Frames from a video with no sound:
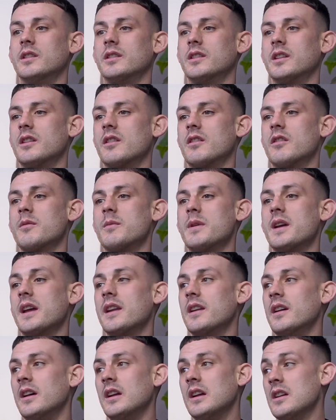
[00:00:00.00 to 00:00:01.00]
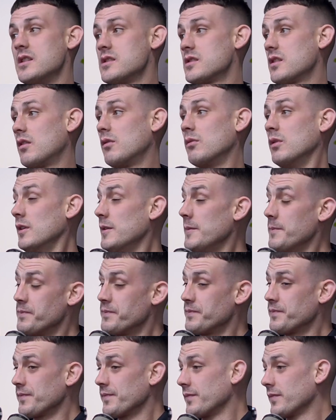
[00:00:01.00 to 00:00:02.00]
Do you know what I mean? So
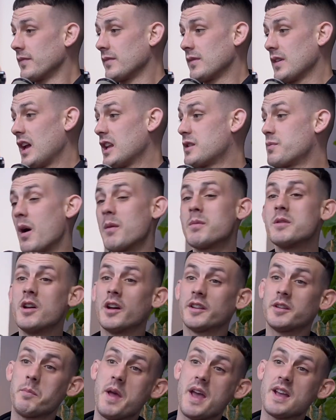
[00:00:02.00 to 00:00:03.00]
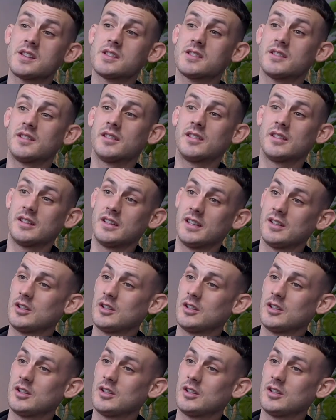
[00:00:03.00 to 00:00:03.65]
it's probably not the best